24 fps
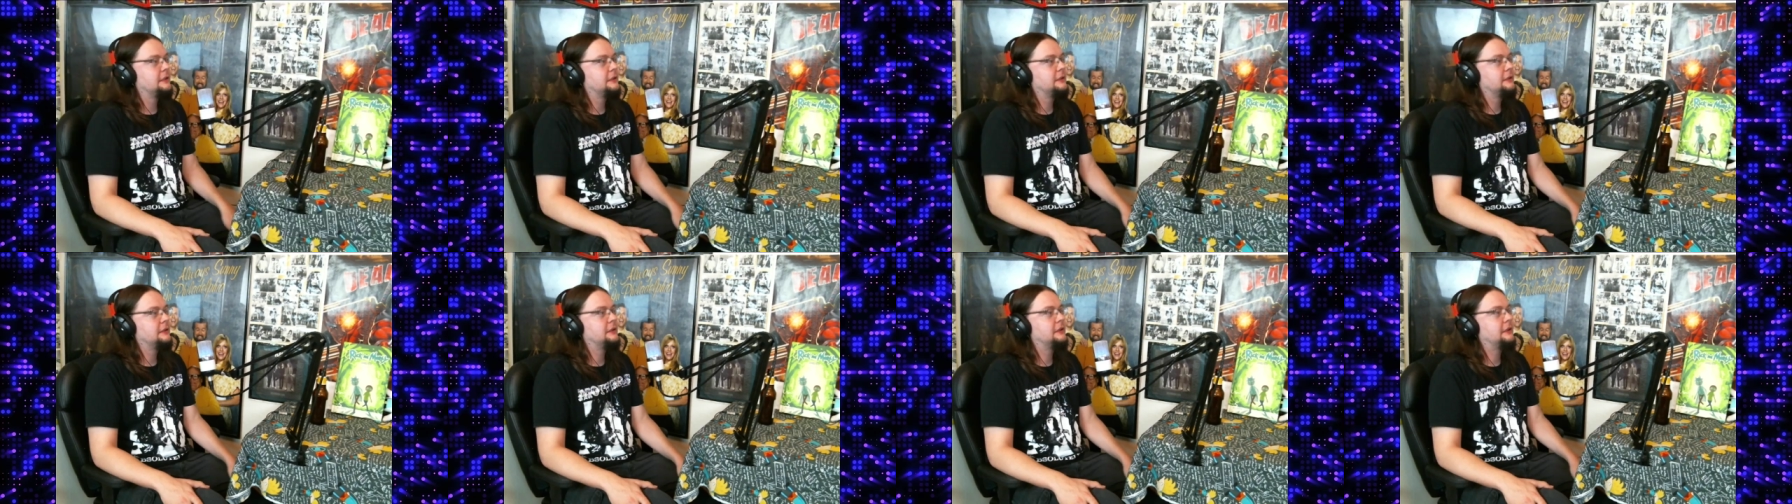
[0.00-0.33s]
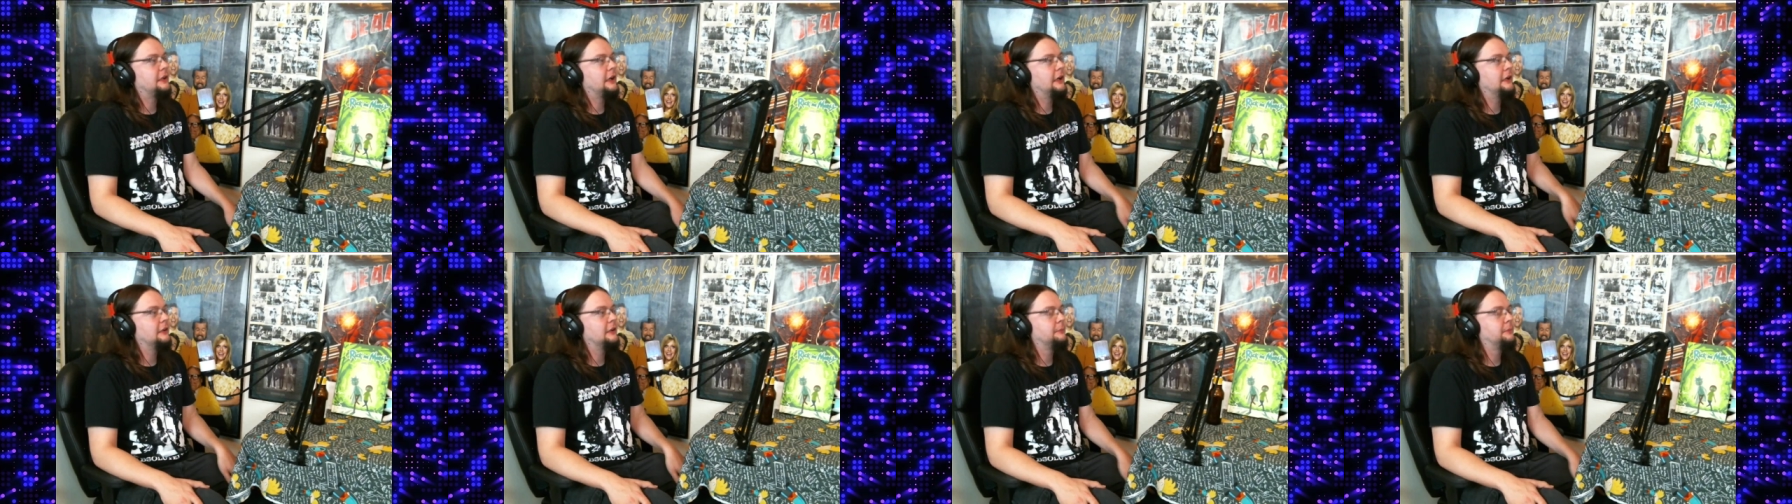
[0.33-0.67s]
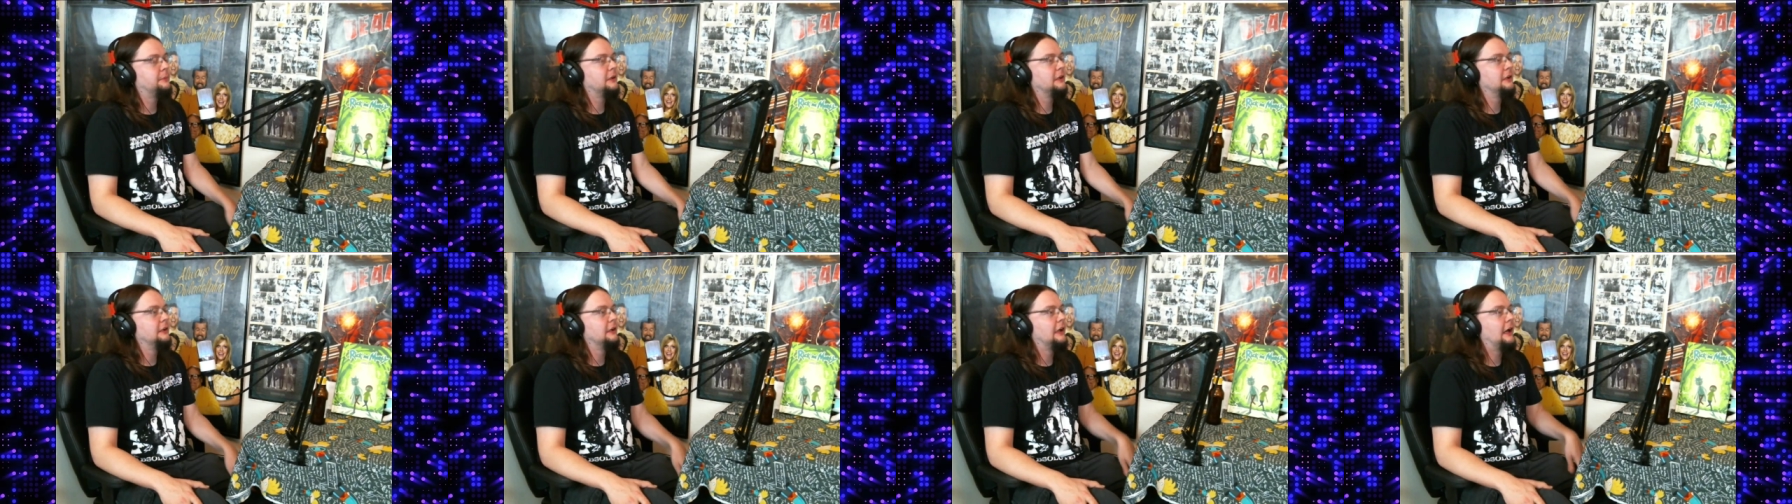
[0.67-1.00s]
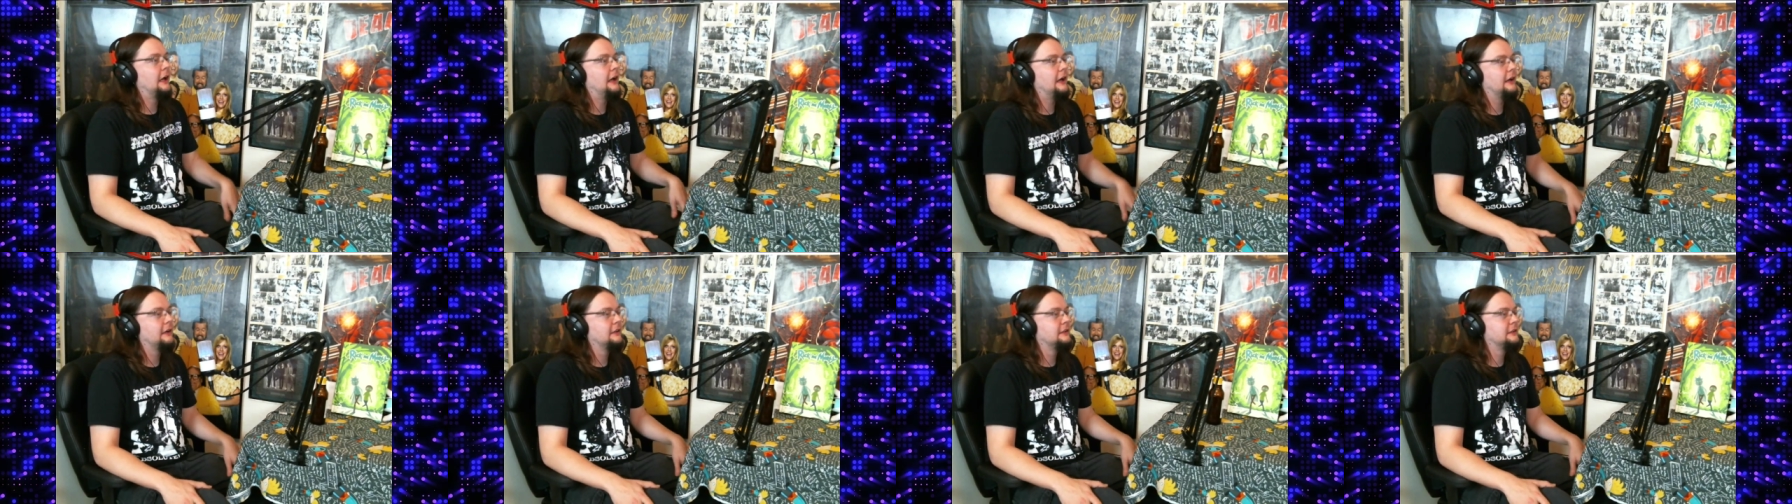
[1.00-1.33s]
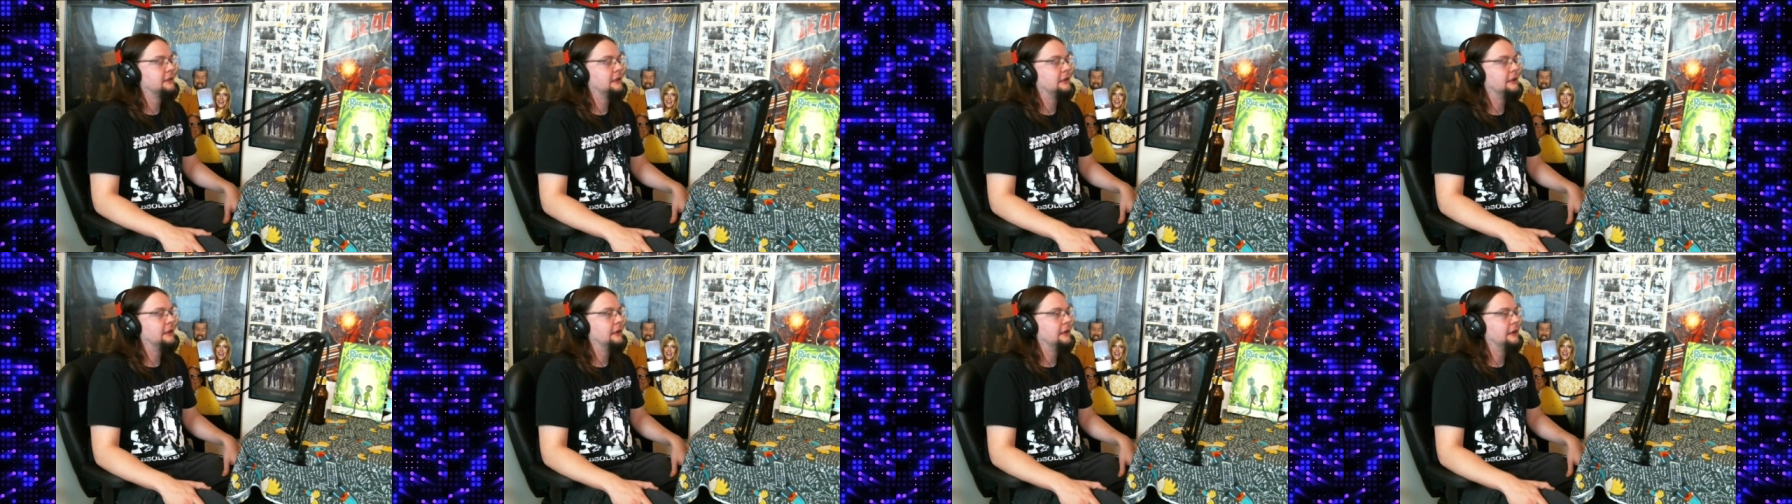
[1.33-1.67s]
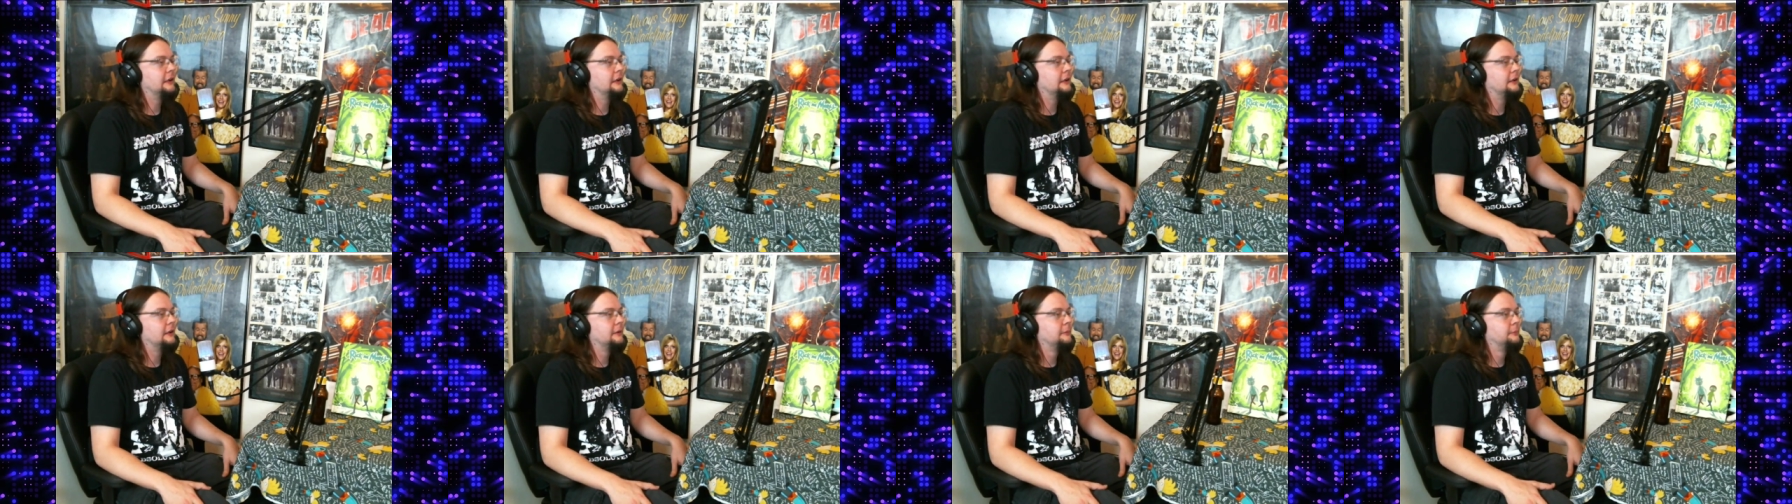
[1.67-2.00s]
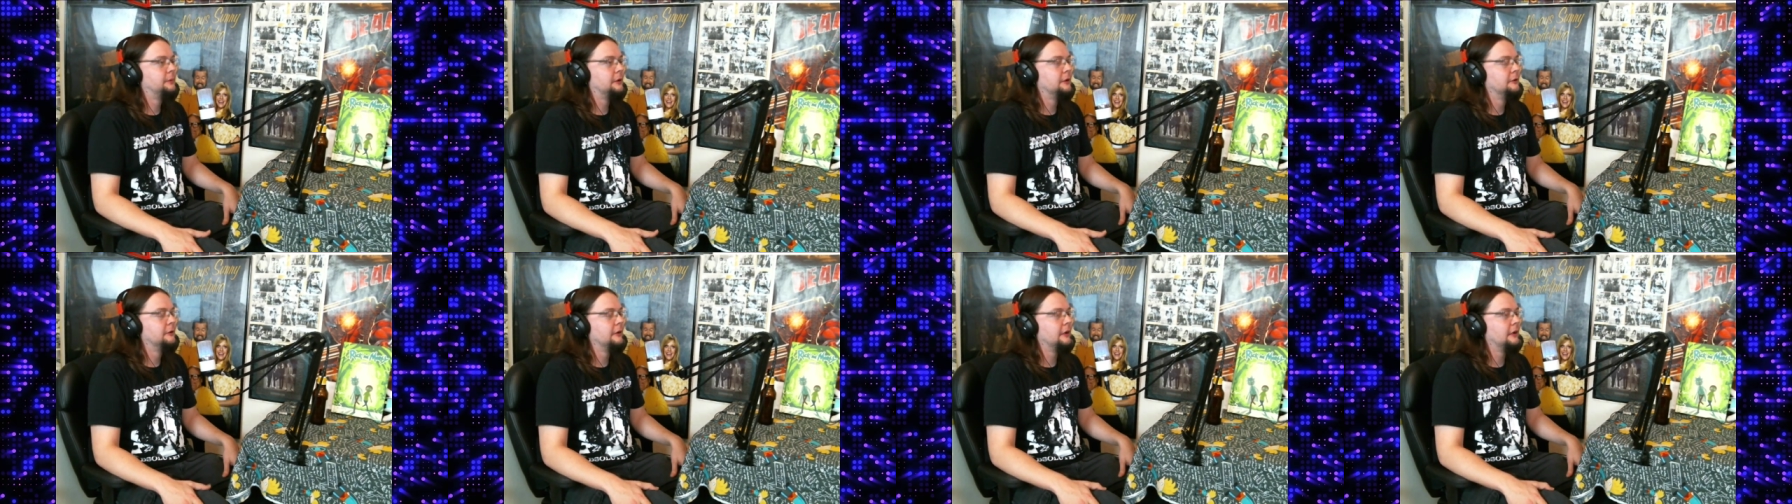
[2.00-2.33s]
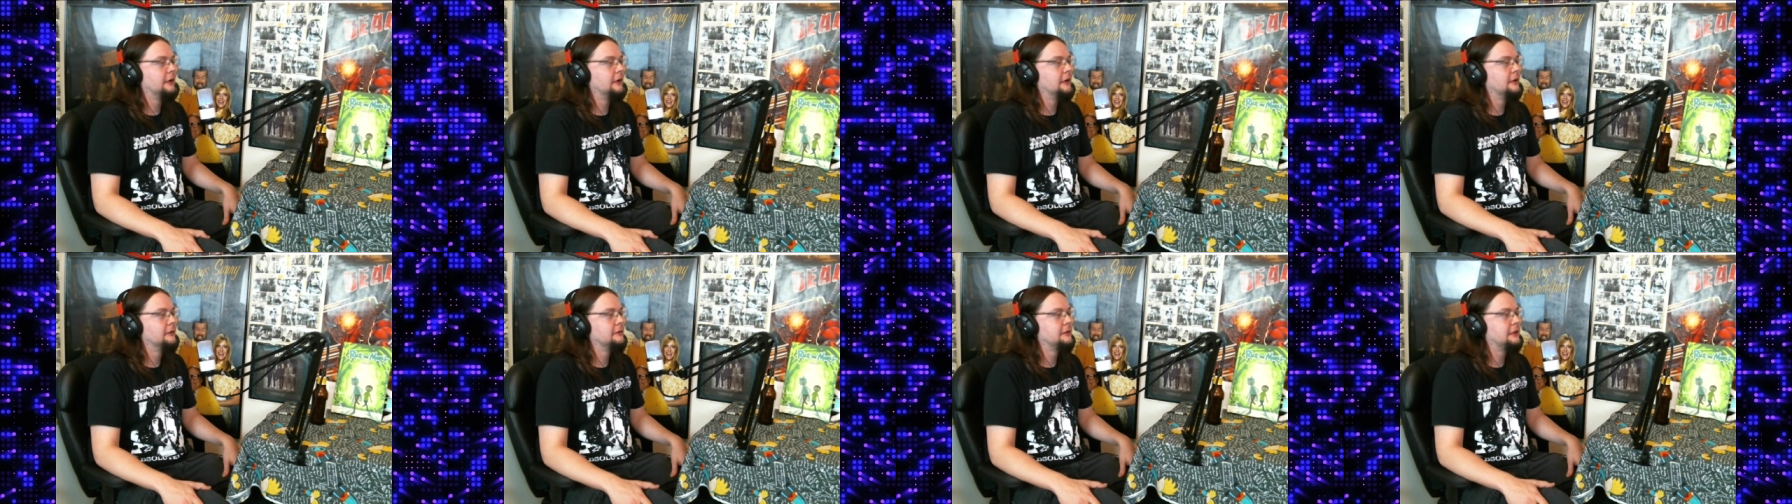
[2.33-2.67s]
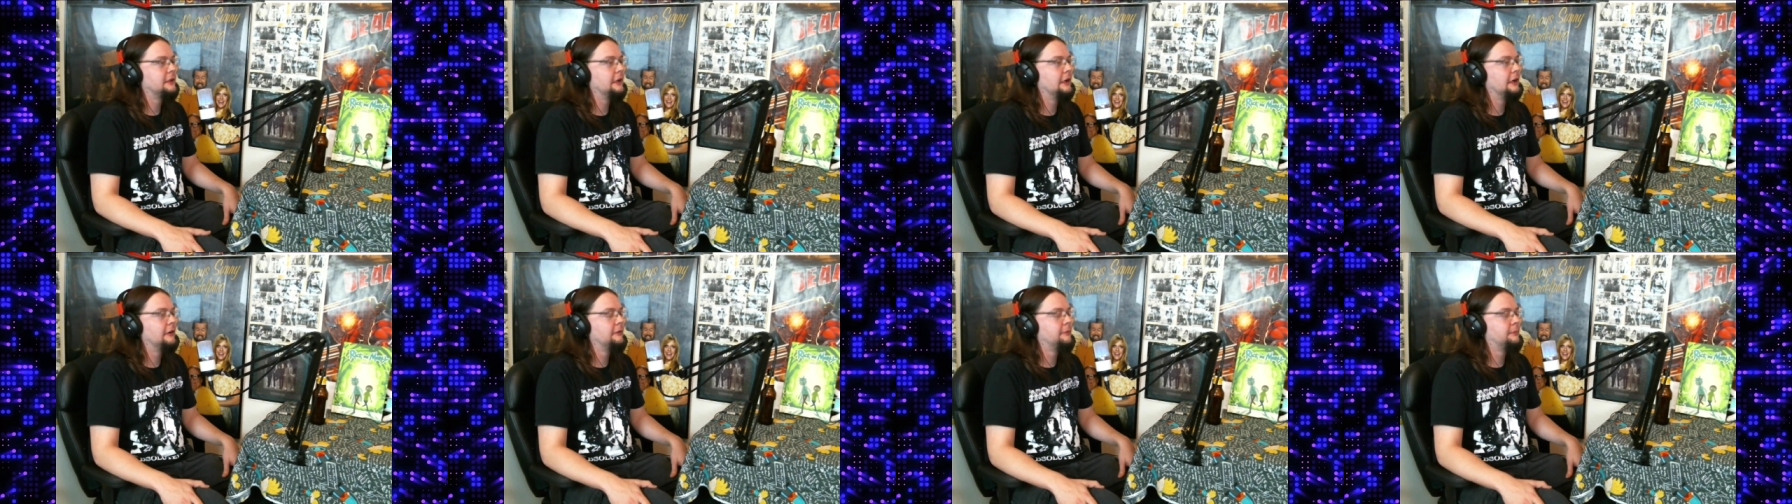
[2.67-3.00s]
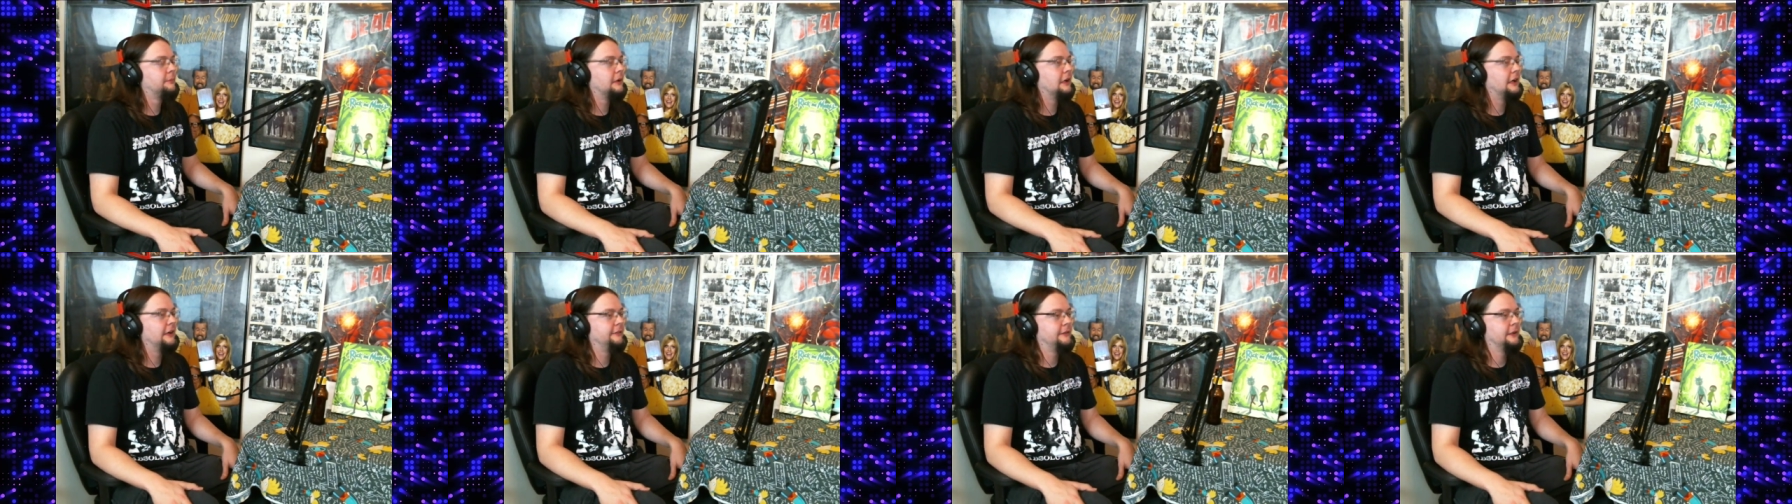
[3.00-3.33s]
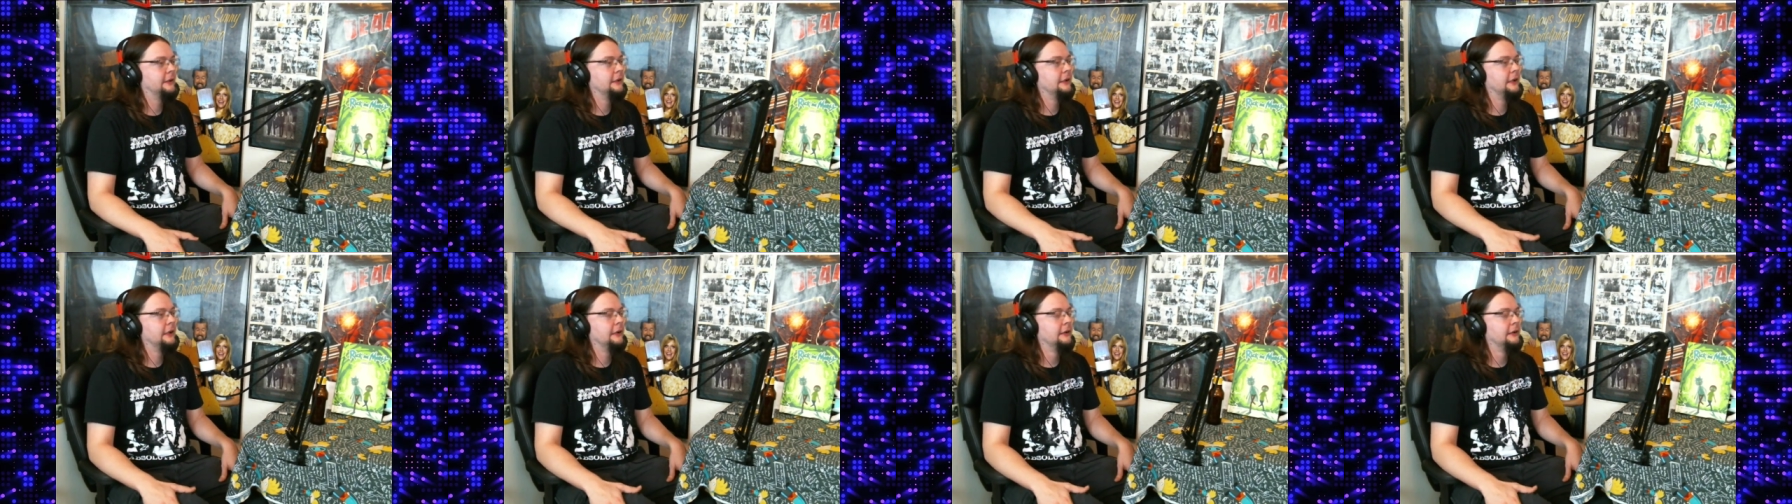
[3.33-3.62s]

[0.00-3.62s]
state are pretty lax on brewing your own stuff privately.